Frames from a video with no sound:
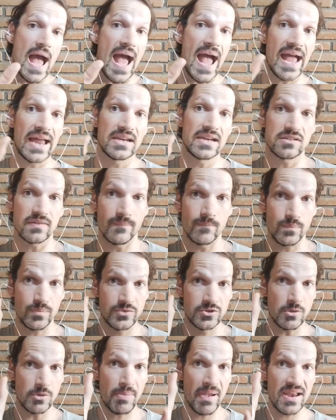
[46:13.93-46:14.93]
And
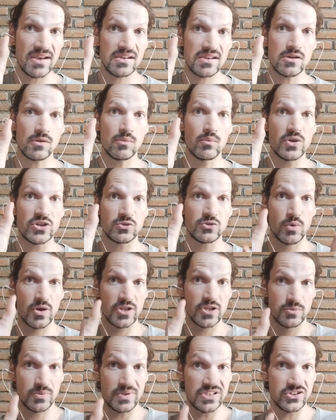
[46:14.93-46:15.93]
depending on which
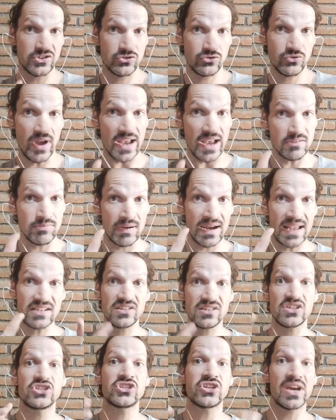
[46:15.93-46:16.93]
words we stress, will
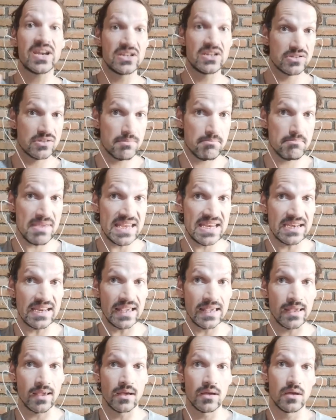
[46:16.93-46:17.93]
actually change the
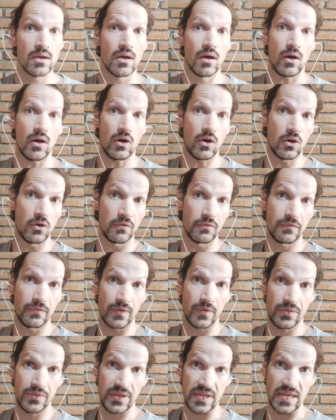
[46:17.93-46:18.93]
meaning of
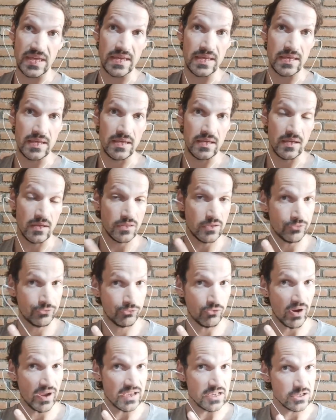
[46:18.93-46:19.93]
the
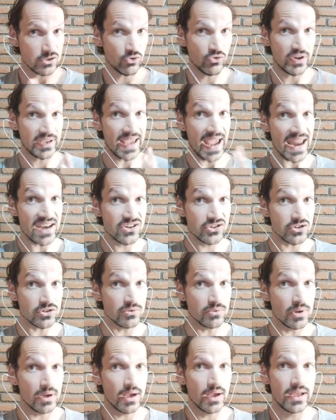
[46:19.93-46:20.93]
phrase, or it can
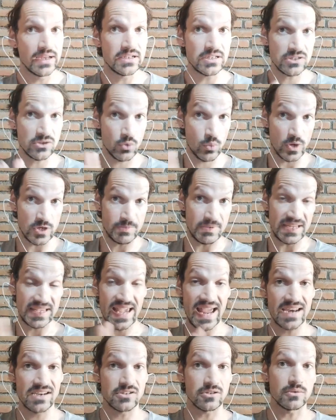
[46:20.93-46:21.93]
do. It doesn't always, but it
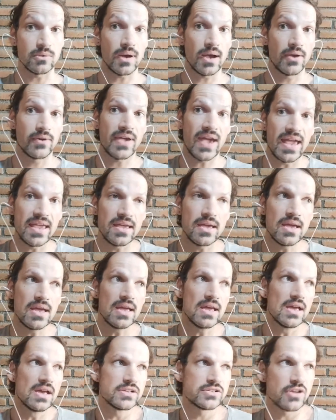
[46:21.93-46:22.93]
can do, okay?
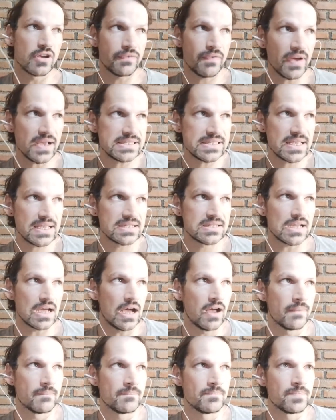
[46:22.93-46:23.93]
So if I said,
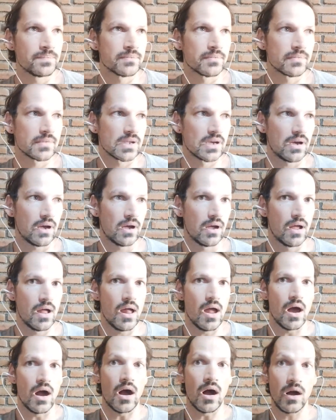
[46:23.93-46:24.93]

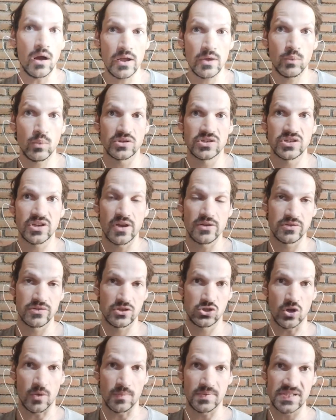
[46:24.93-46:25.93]
I want to go to the
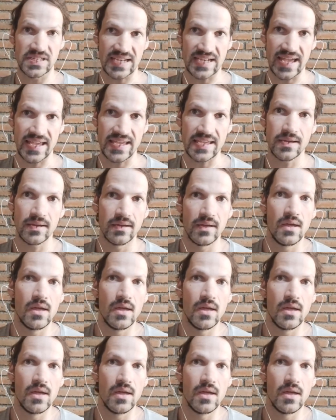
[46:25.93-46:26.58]
shops today,